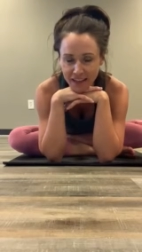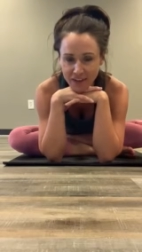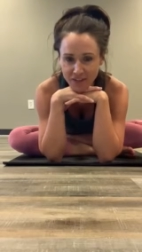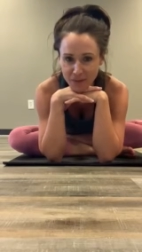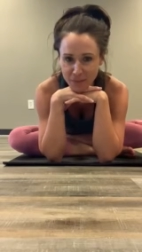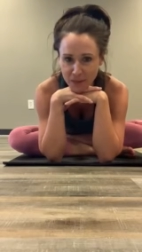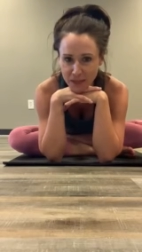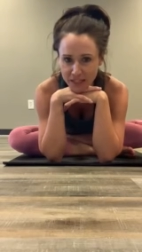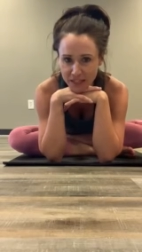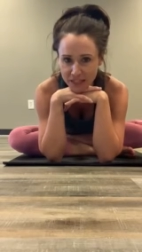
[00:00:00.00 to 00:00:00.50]

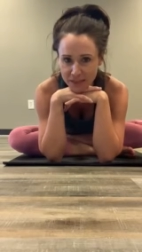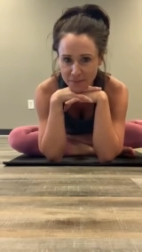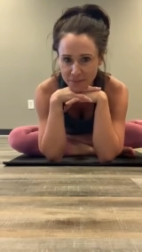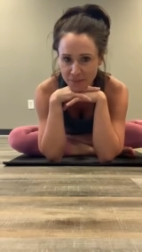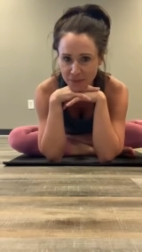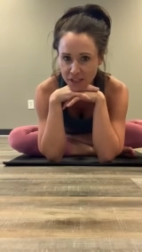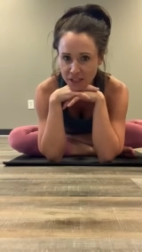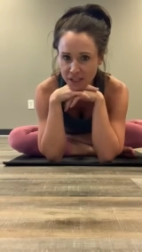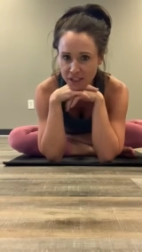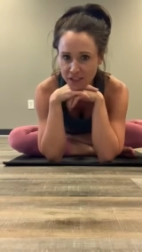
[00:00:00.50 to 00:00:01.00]
everybody.
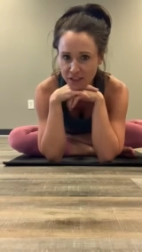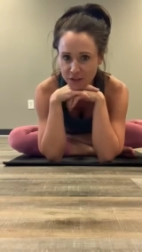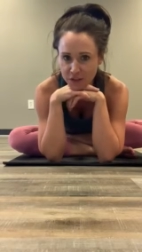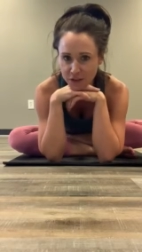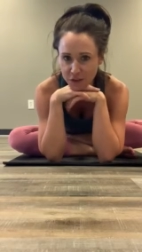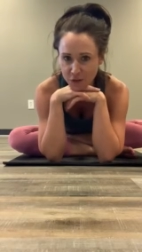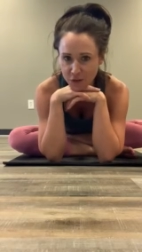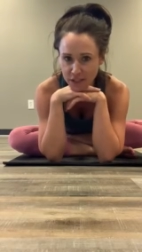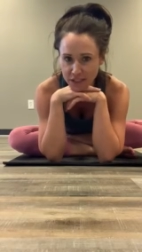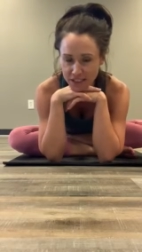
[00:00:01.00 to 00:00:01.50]

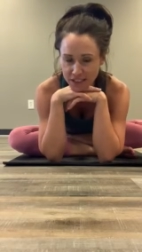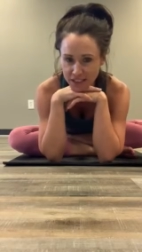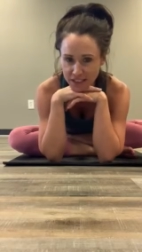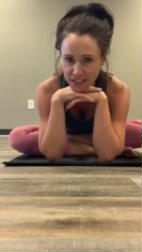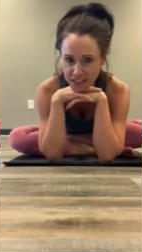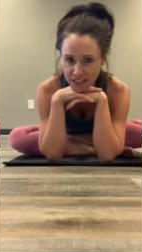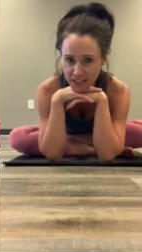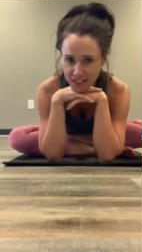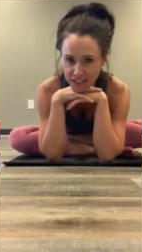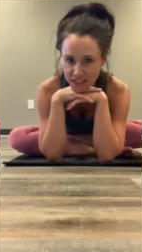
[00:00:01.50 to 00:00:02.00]
So I
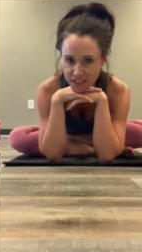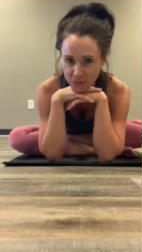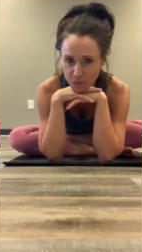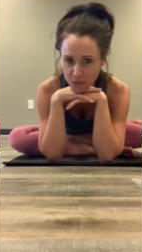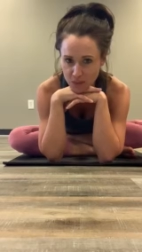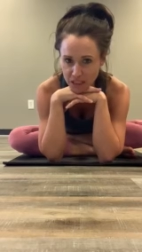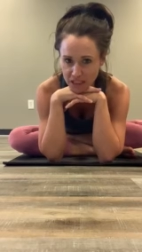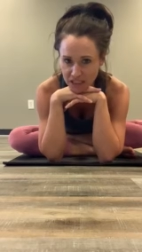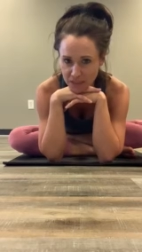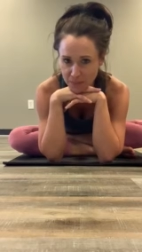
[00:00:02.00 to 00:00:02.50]
decided that I
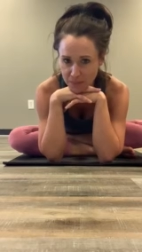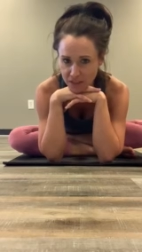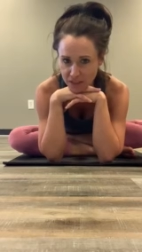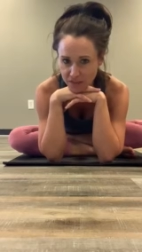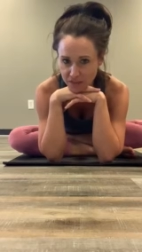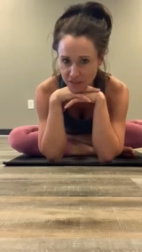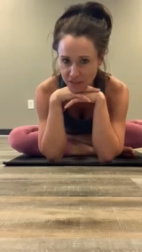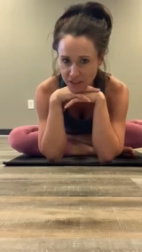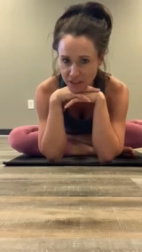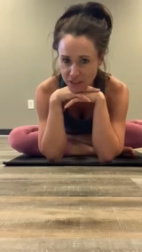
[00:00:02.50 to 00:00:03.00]
wanted to make
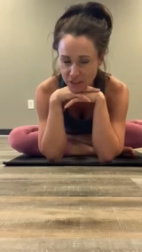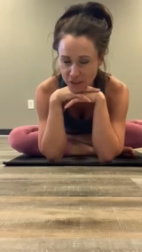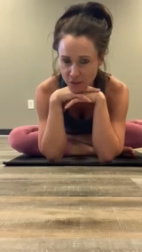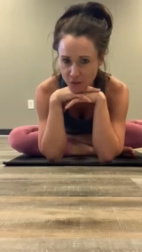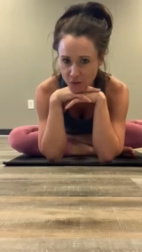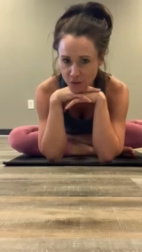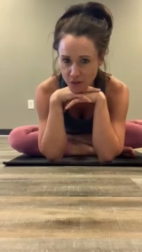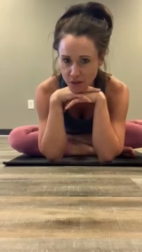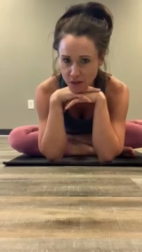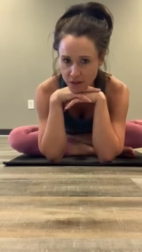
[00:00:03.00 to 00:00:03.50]
a
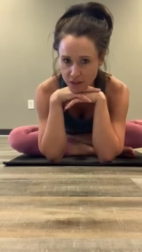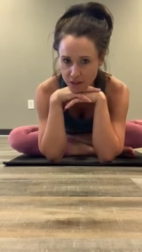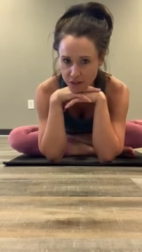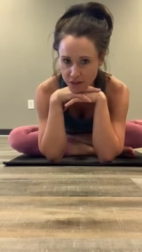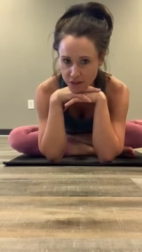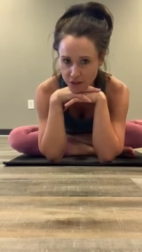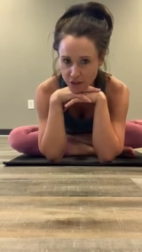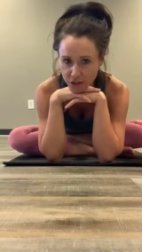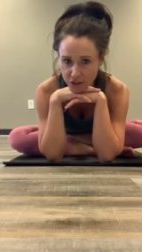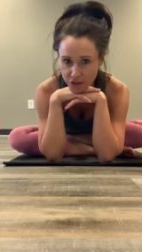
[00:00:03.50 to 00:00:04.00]
video
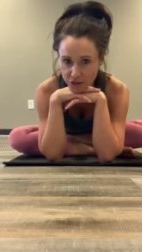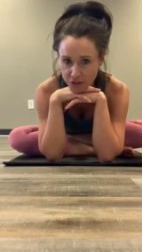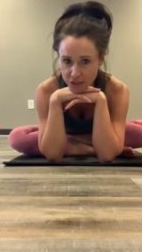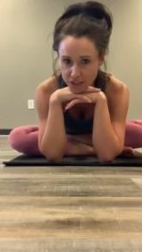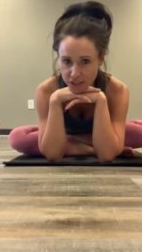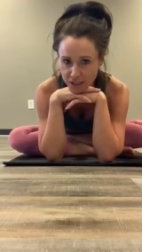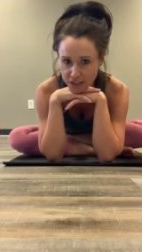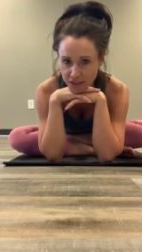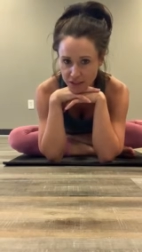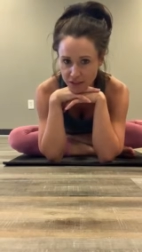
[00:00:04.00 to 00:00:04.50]
on
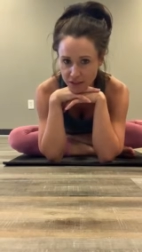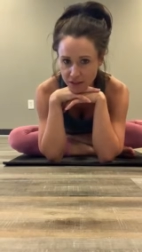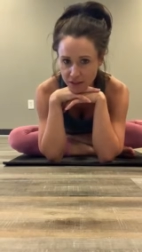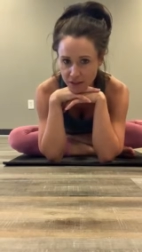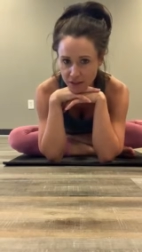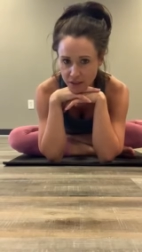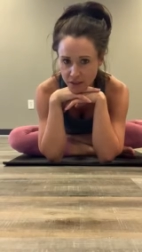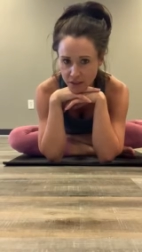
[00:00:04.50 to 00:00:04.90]
Dhanurasana